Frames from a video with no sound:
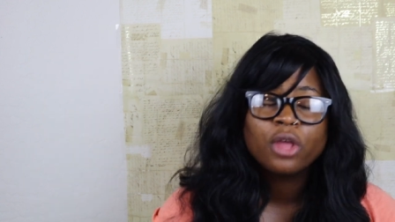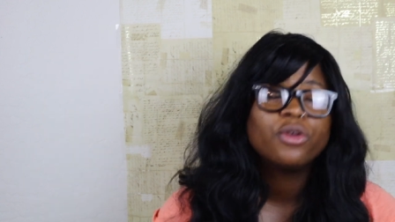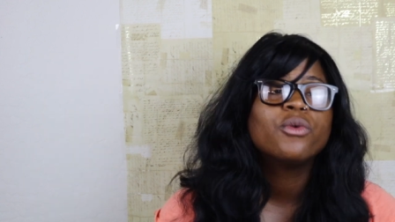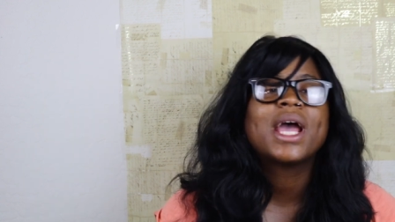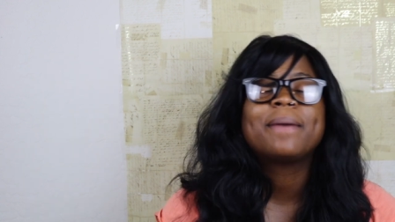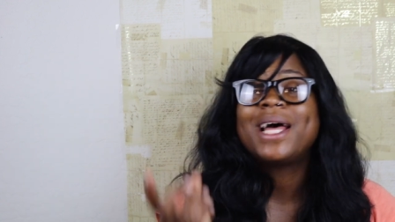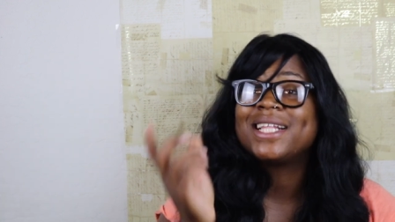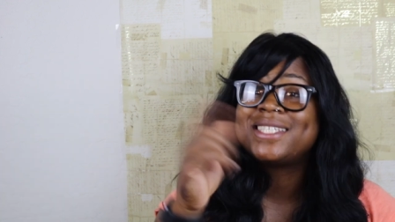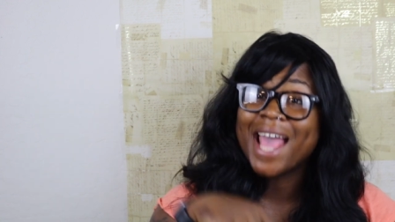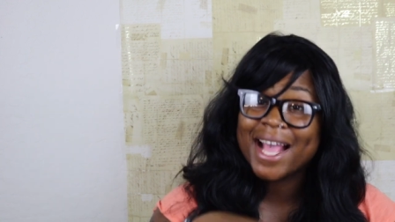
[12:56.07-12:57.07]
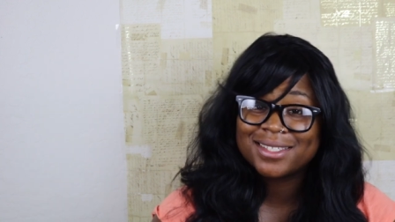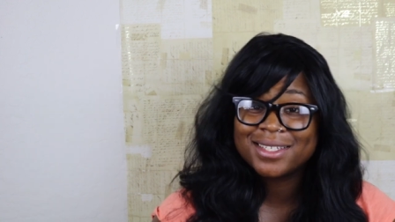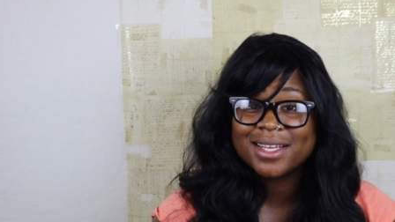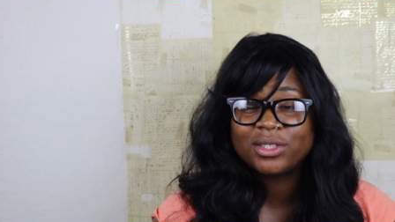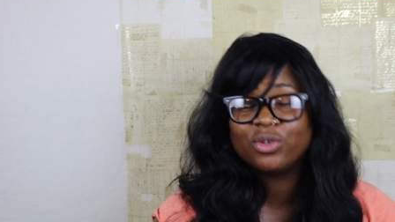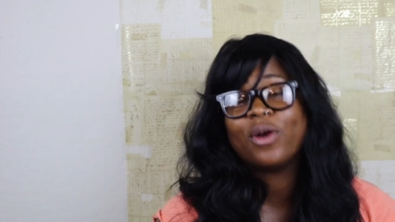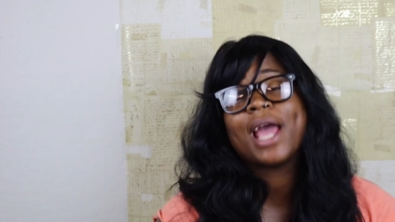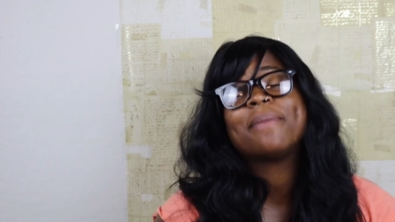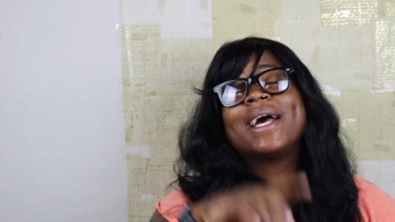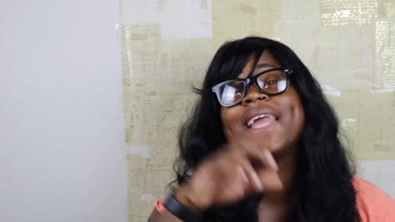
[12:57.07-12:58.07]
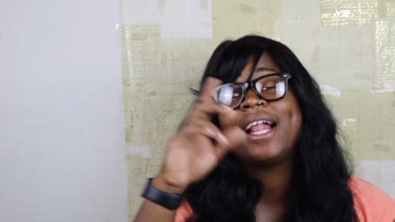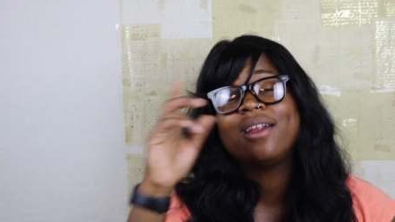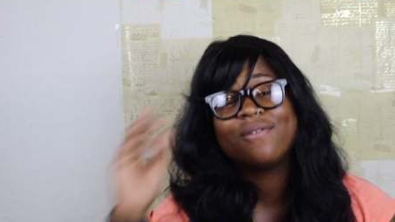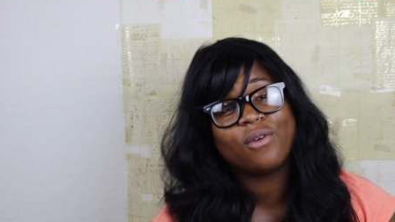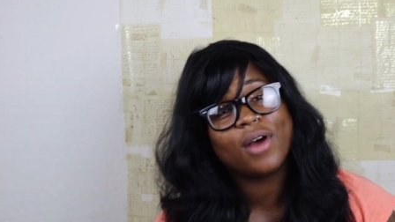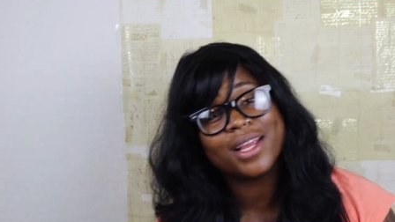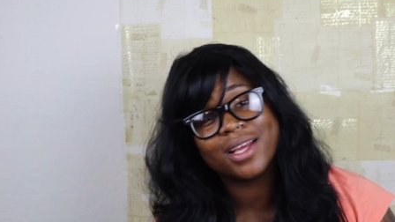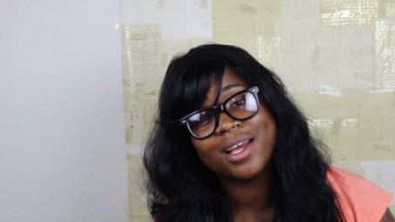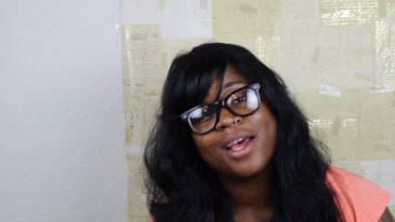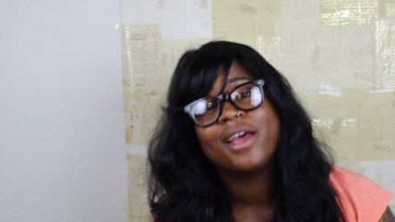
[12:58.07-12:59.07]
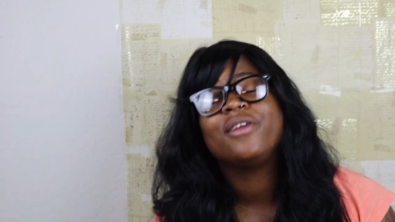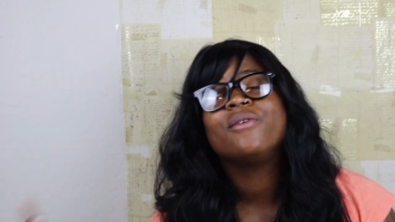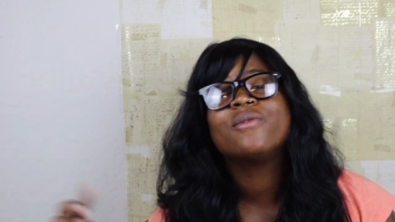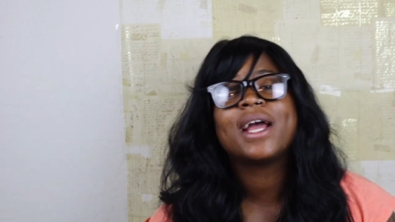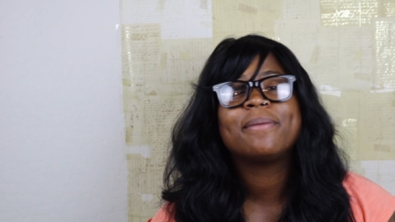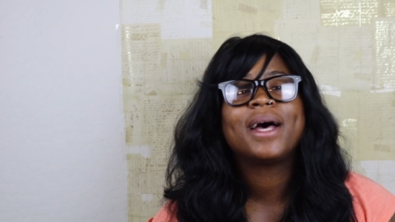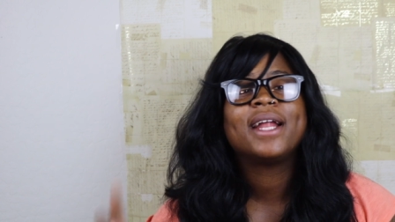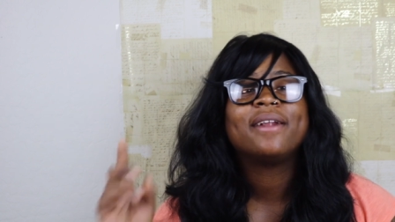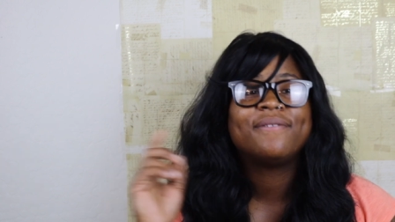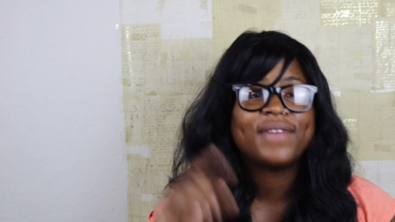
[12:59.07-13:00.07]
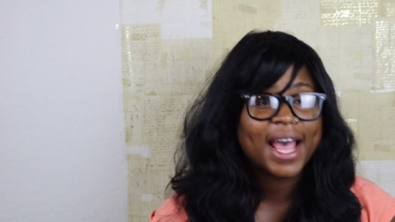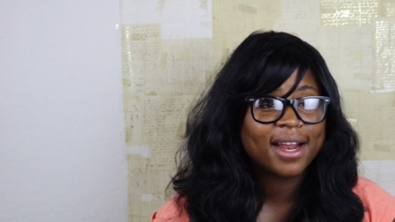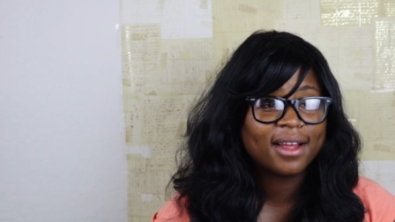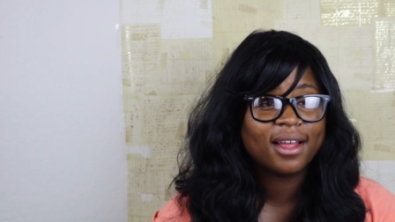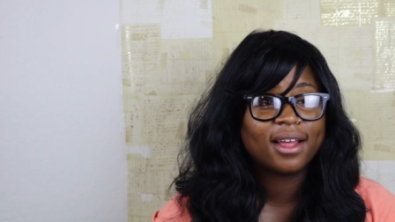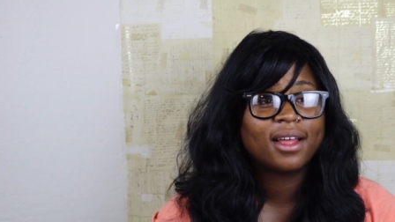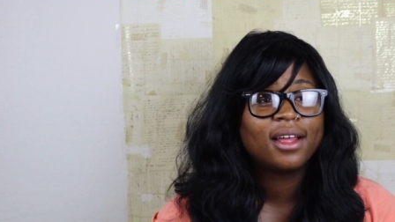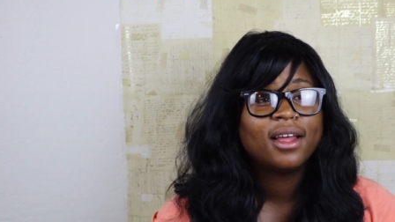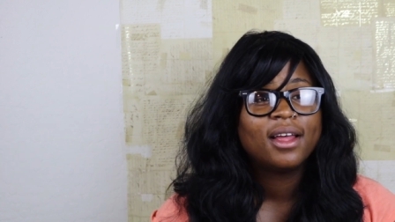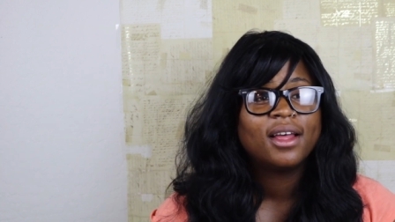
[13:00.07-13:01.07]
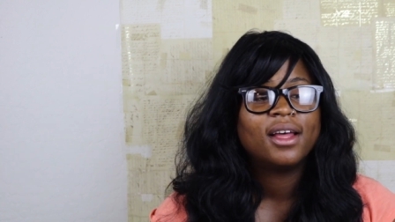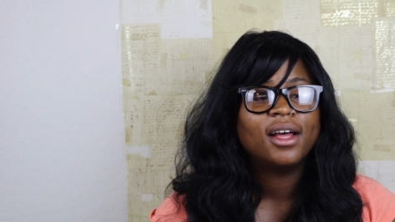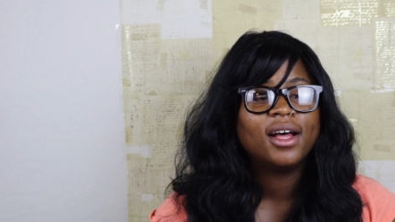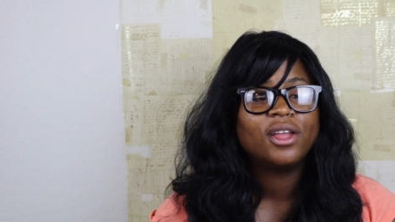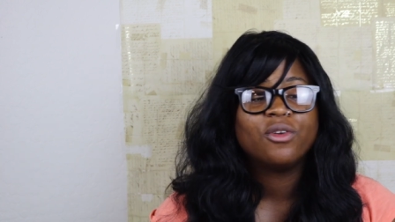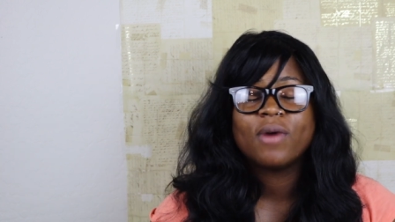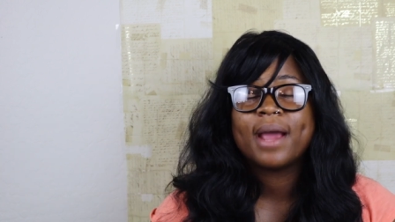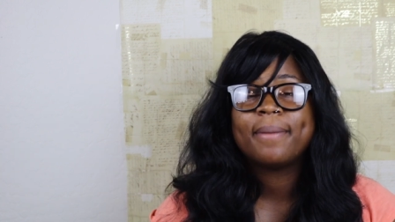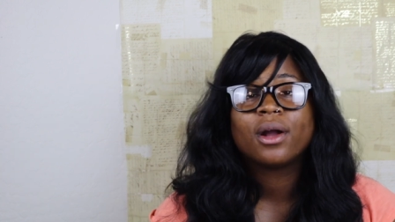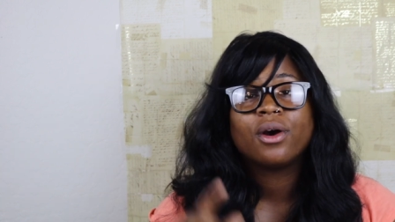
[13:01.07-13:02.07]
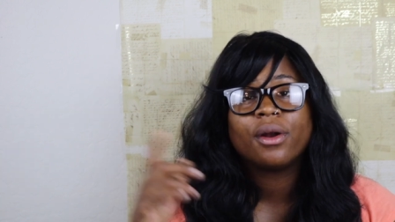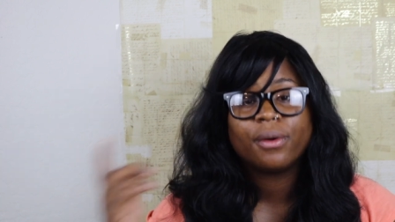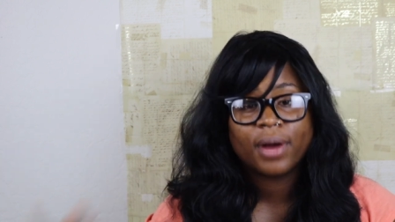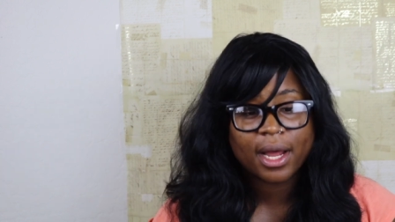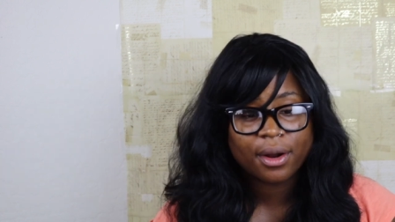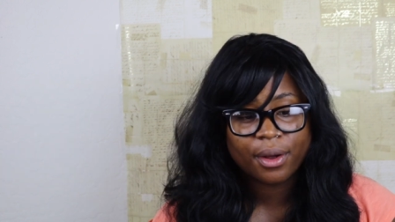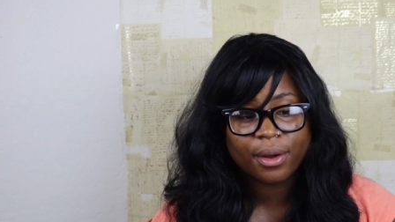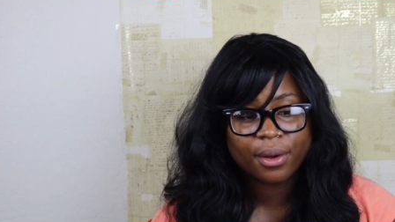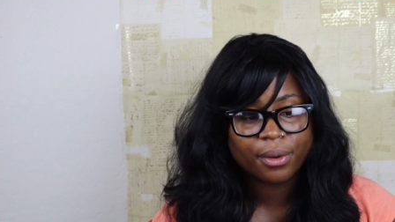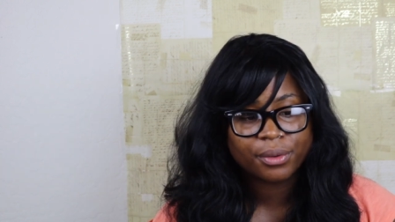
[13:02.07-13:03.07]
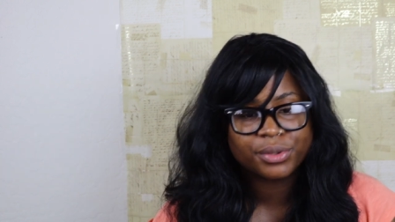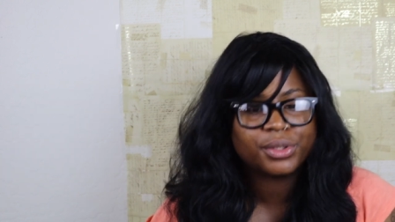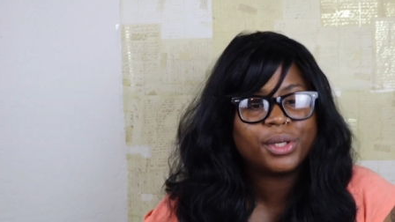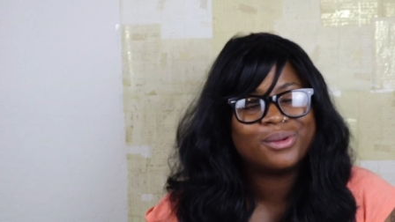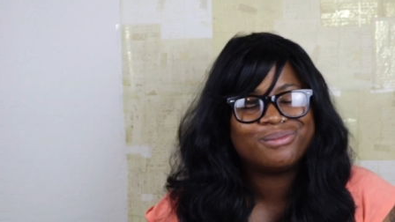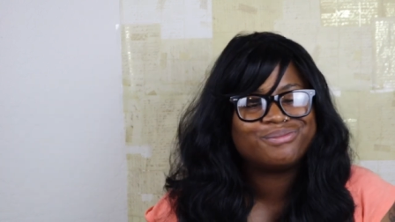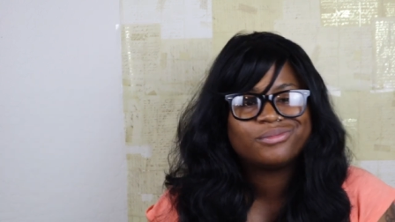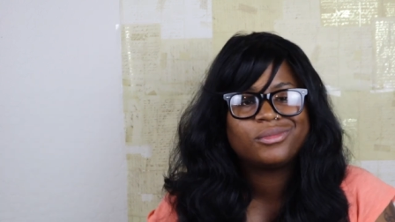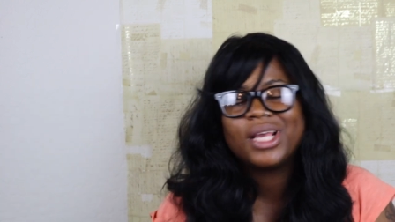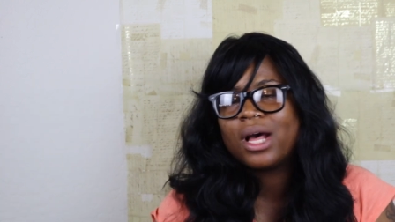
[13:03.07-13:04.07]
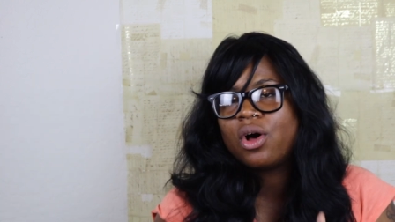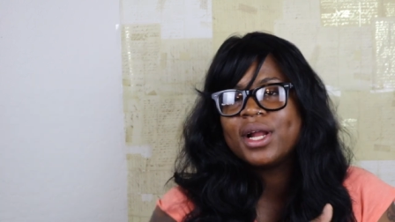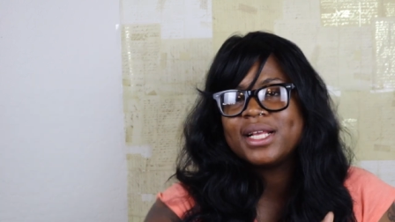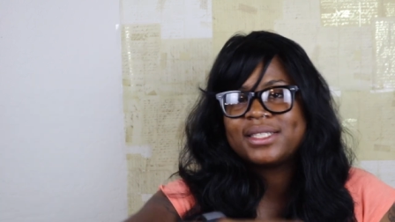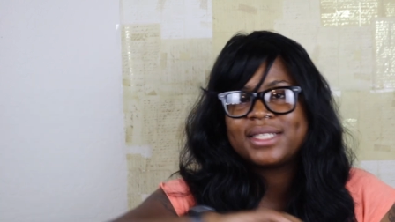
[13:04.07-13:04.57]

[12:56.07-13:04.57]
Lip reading: you right by Texas, you right by California, you right by Nevada, you right by Colorado. So you got all these